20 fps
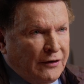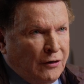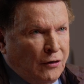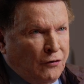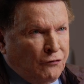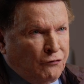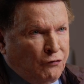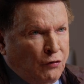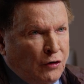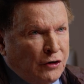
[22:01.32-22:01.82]

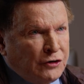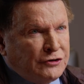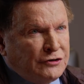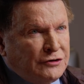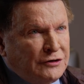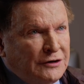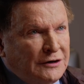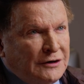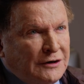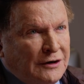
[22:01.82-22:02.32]
what
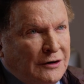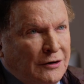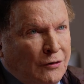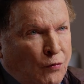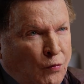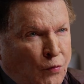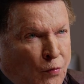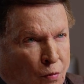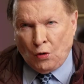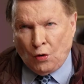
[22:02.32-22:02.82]

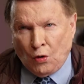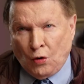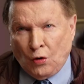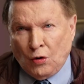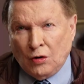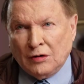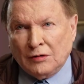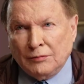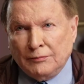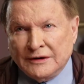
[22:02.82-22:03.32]

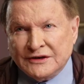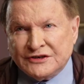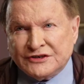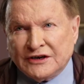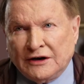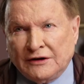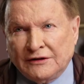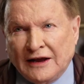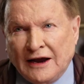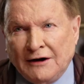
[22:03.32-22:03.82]
more must
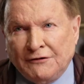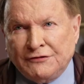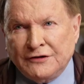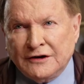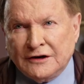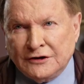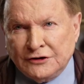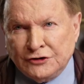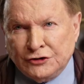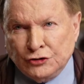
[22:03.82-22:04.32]
South
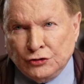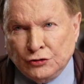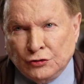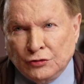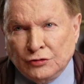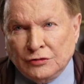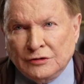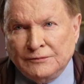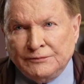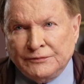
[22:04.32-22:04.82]
Africa
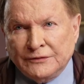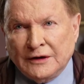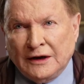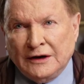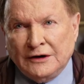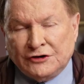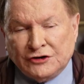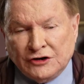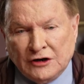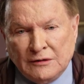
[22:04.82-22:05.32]
do
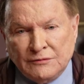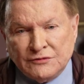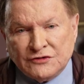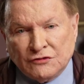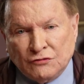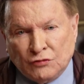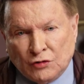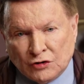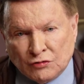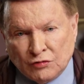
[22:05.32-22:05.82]
in terms
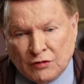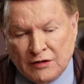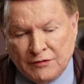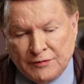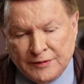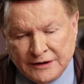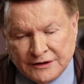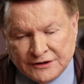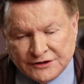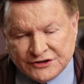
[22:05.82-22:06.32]
of what we've
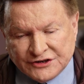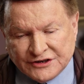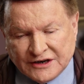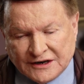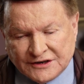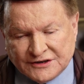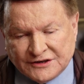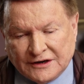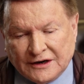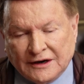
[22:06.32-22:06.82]
been
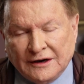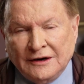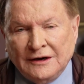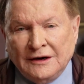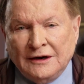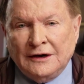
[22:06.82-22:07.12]
discussing